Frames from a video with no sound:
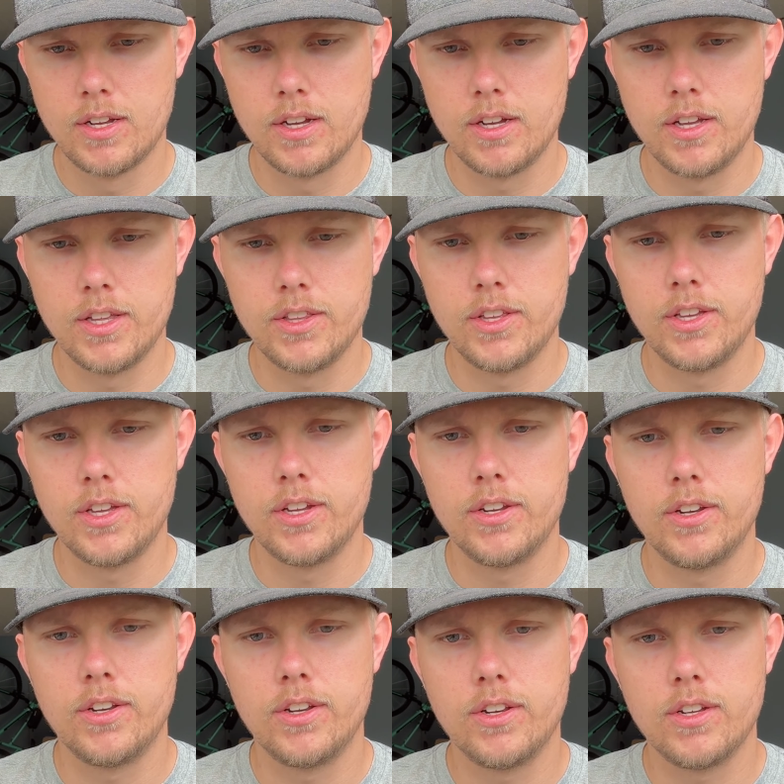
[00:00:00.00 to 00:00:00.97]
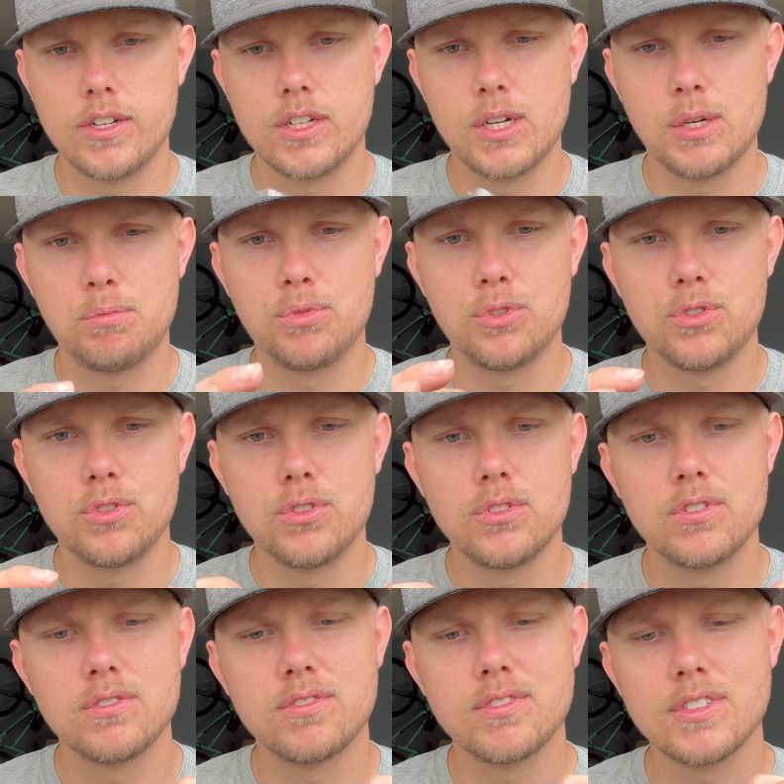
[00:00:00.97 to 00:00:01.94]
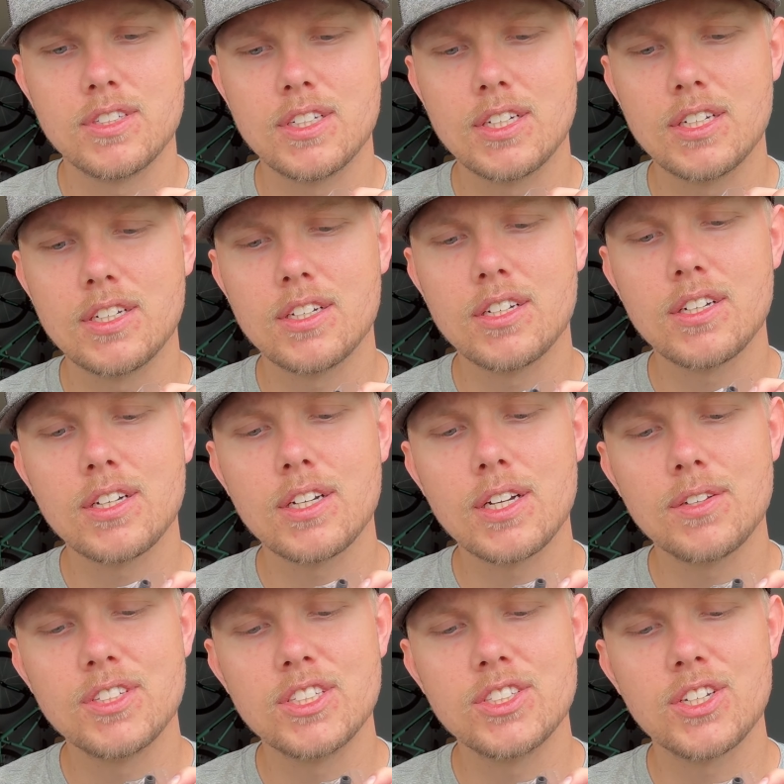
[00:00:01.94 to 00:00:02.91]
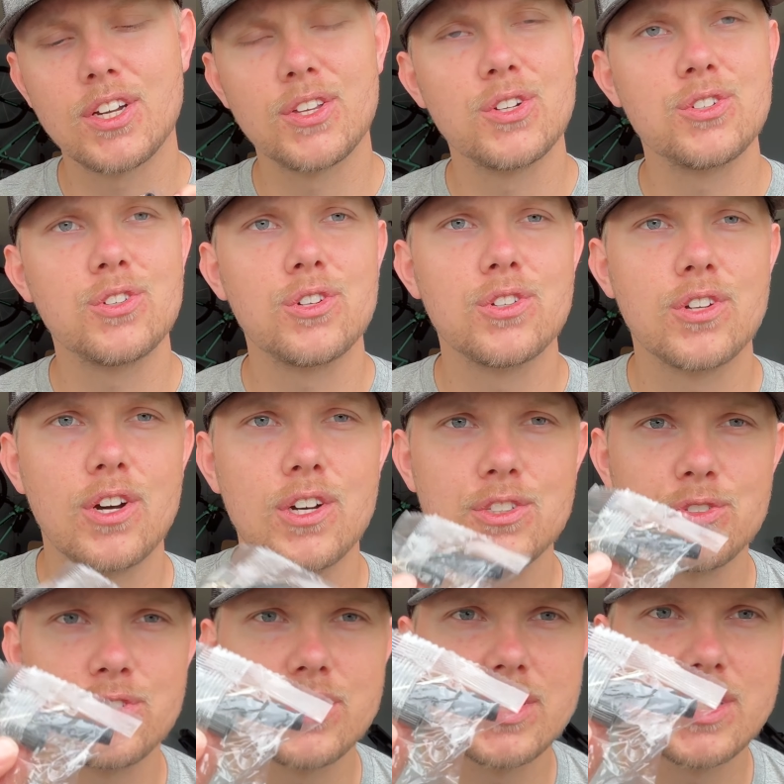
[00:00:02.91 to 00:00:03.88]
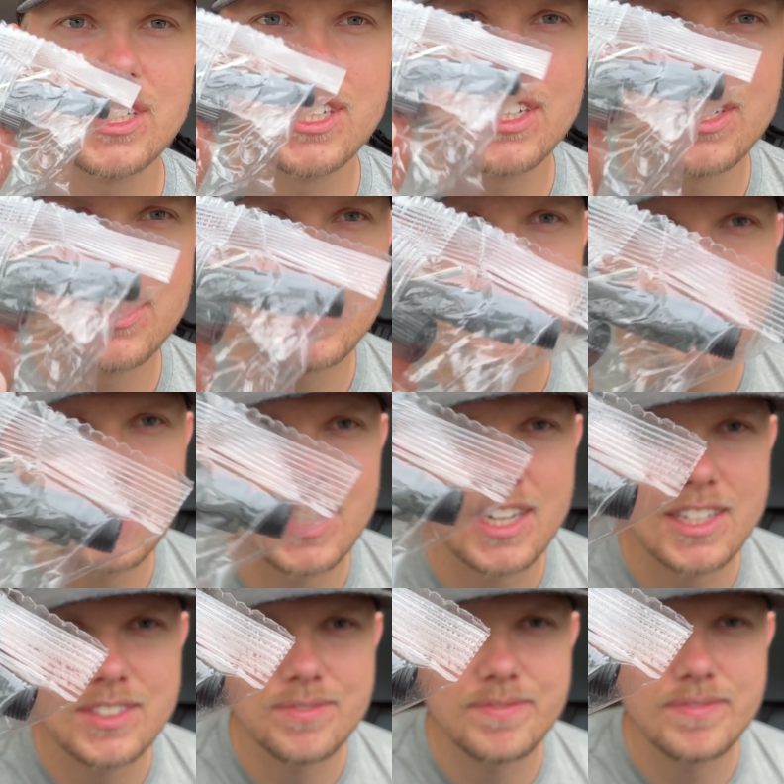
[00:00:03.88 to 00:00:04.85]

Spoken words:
And then a couple of these other little nozzles in here that